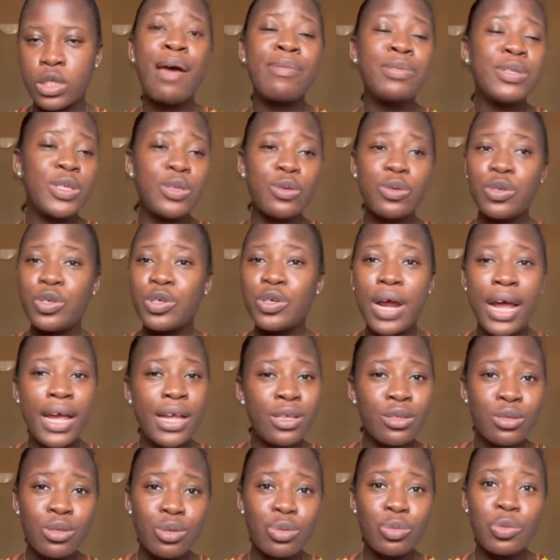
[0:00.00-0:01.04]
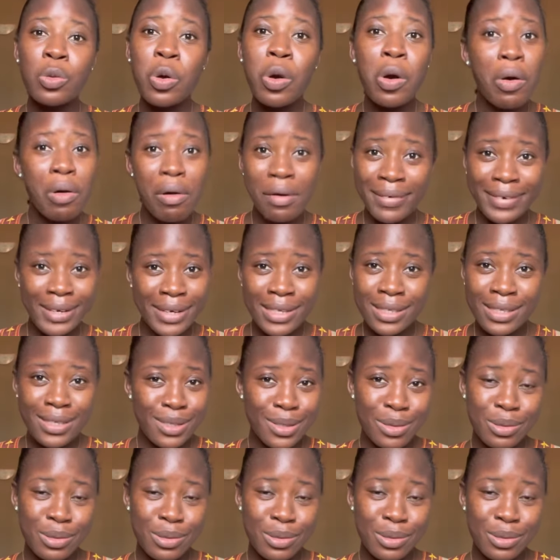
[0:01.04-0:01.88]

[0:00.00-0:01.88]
I'm still trying to work on it.